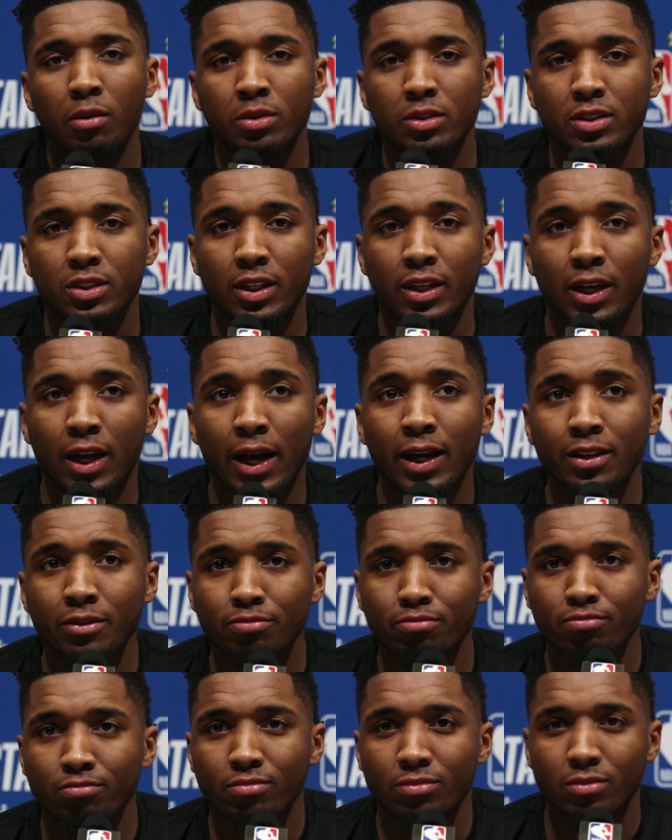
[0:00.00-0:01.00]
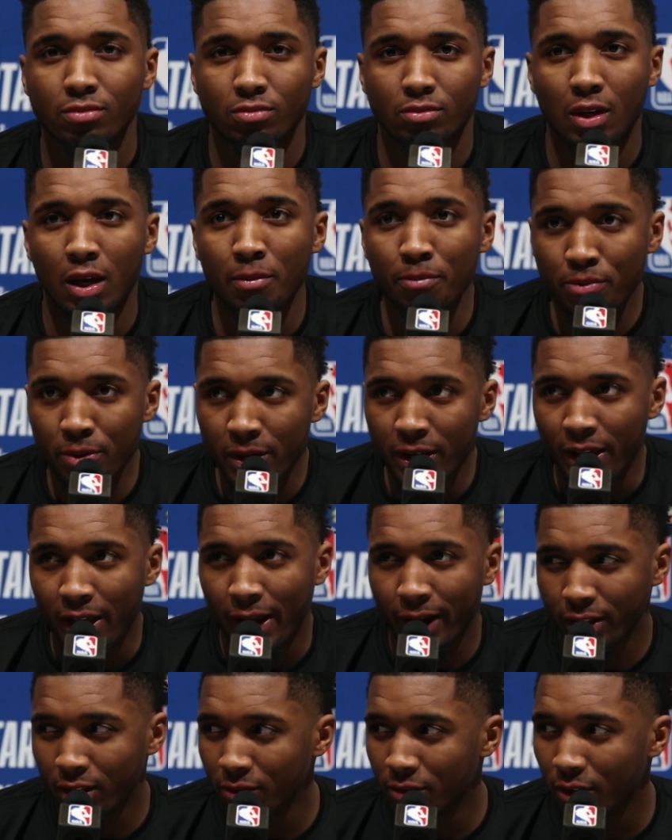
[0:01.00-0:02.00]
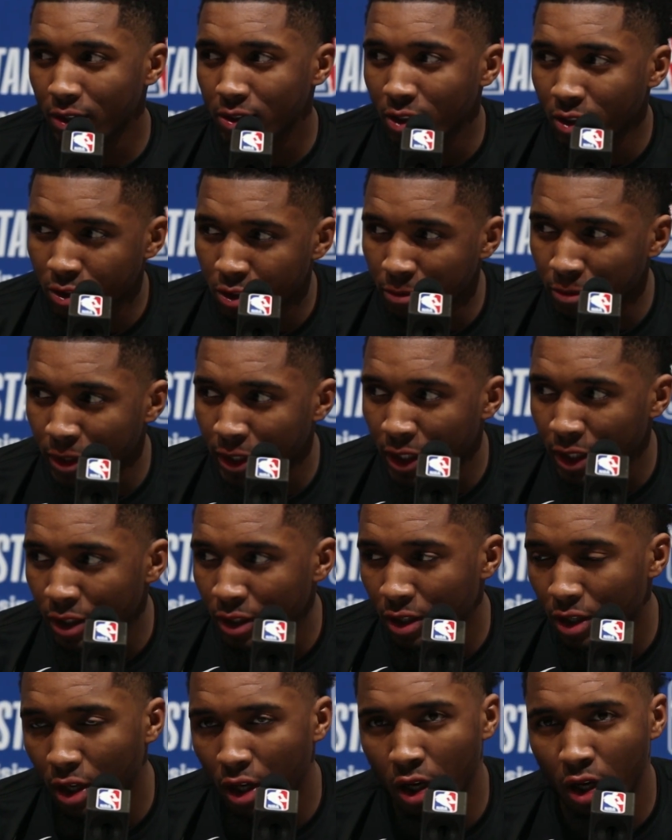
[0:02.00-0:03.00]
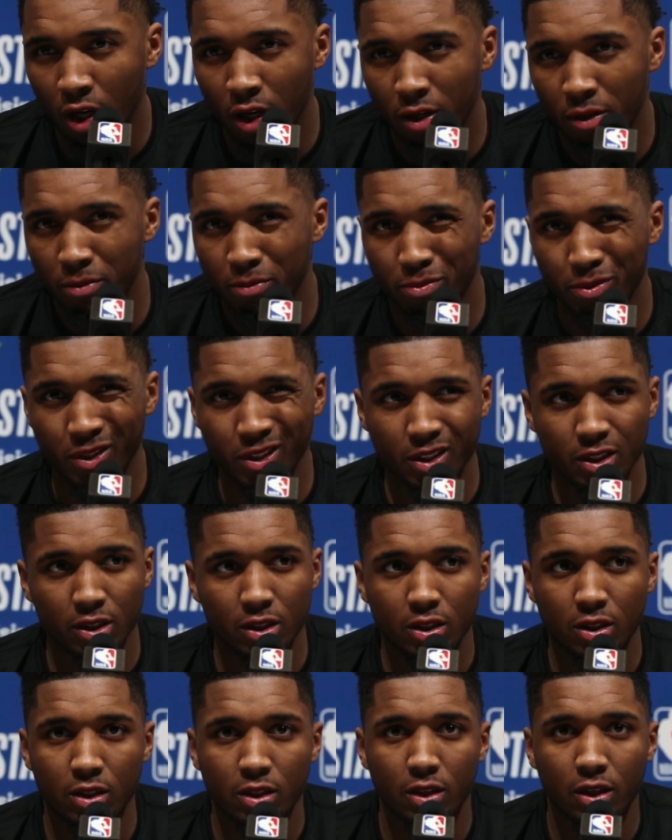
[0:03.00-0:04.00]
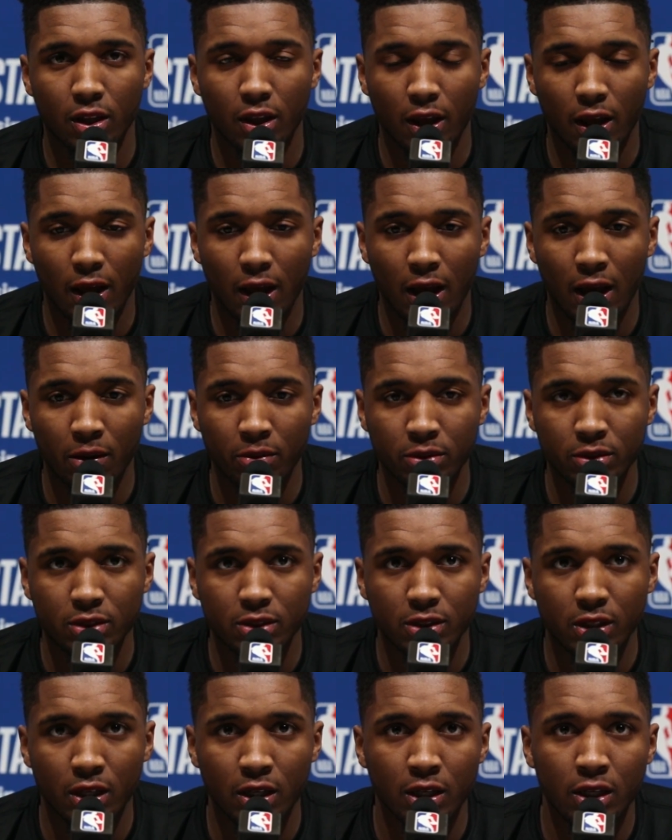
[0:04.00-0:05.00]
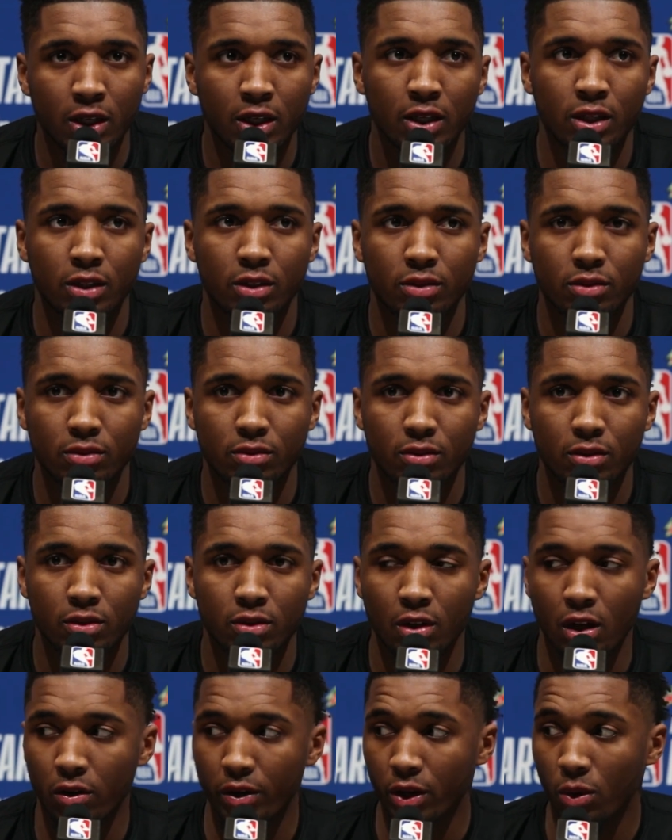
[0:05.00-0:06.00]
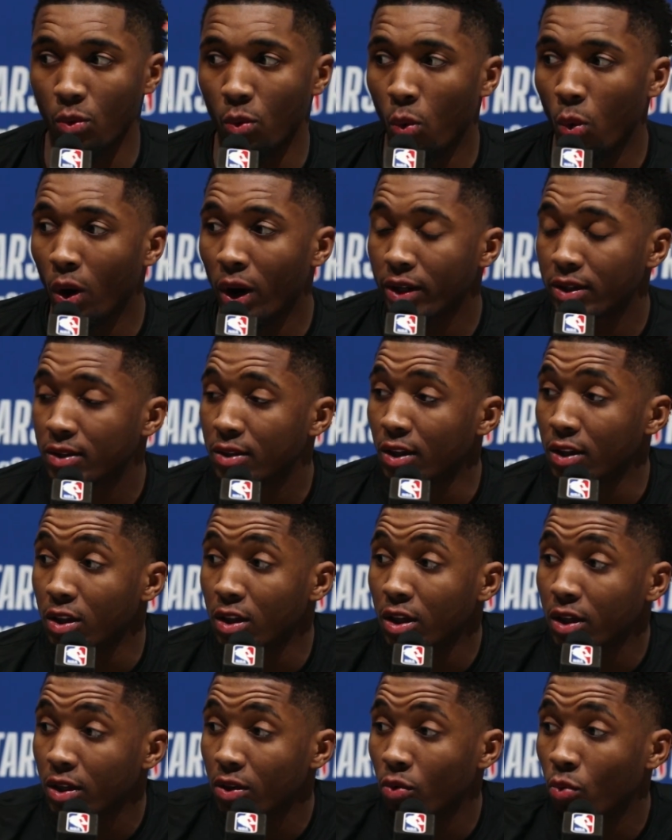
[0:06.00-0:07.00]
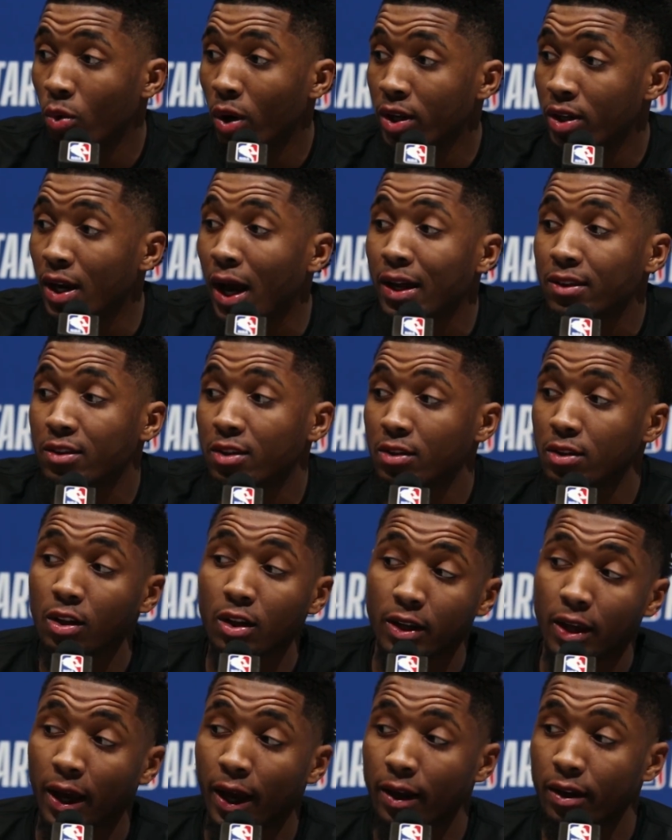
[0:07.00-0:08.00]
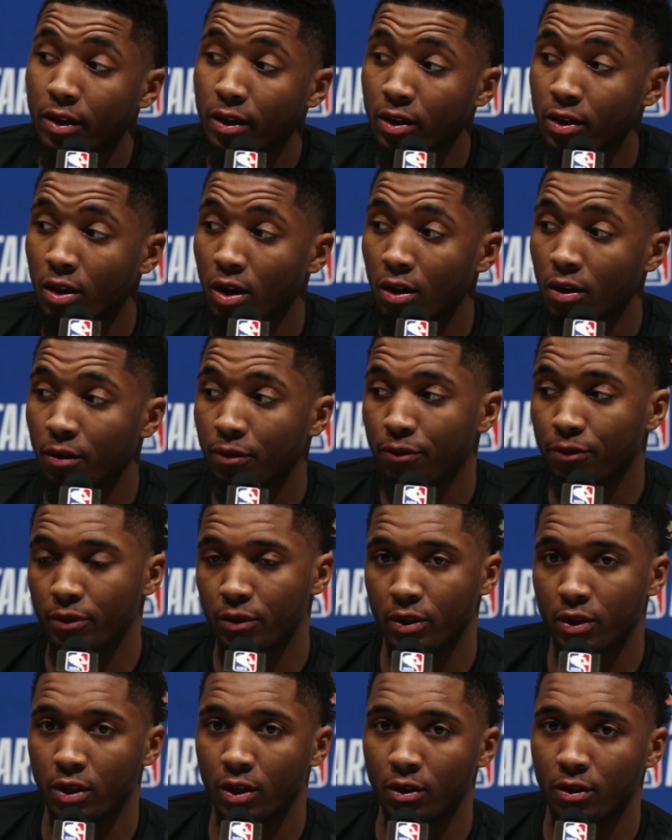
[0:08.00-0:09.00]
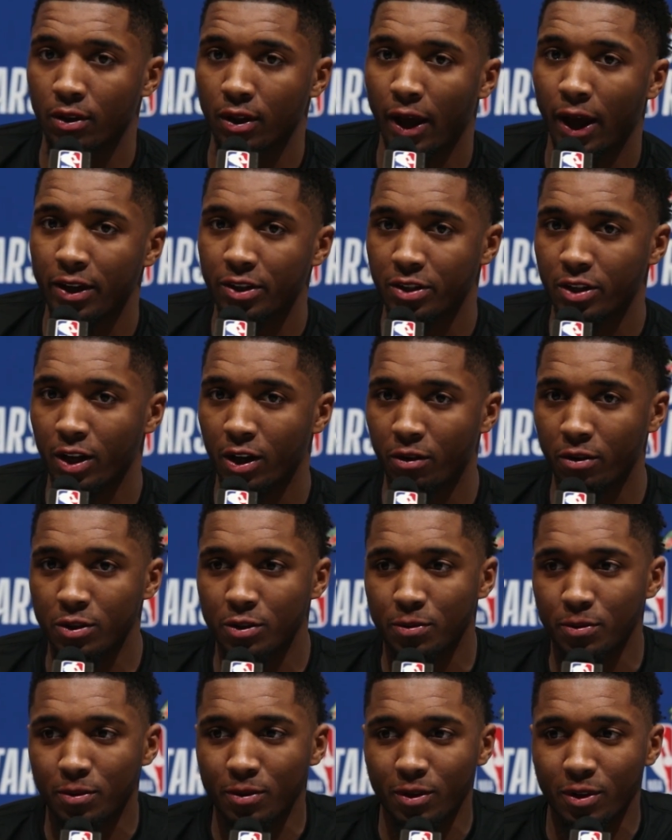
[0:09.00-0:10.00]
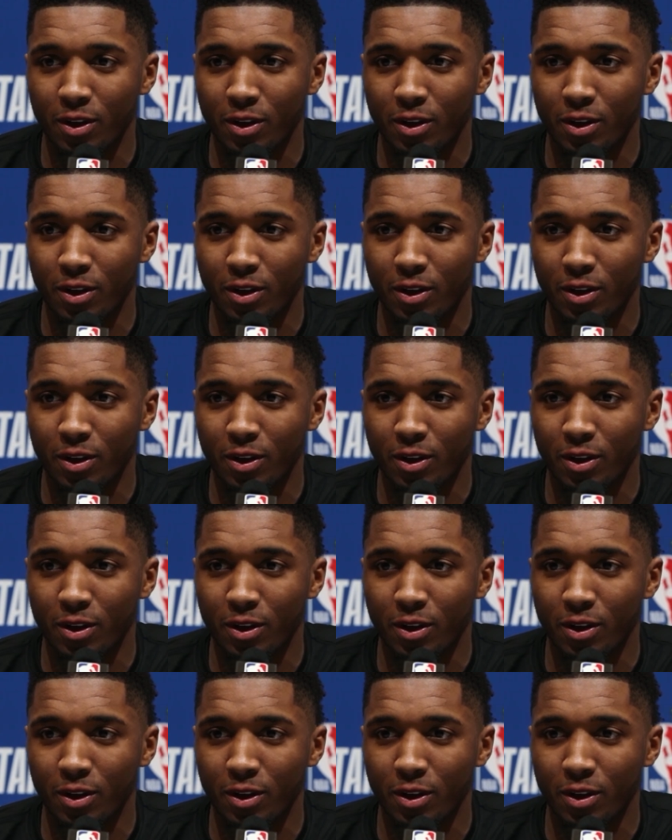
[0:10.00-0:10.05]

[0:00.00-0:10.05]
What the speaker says: would say I'm pretty active on social media, but I would say knowing what to look, what not to look at. You know, if you know, last year it was